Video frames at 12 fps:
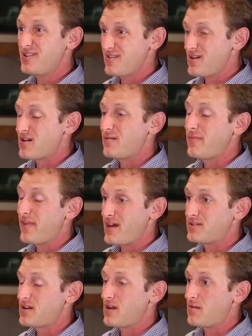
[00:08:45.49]

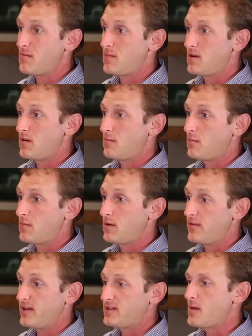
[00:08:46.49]
that time
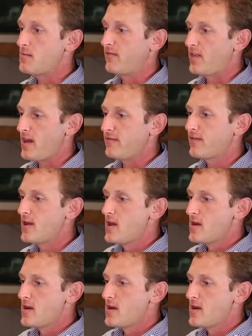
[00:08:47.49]
of life.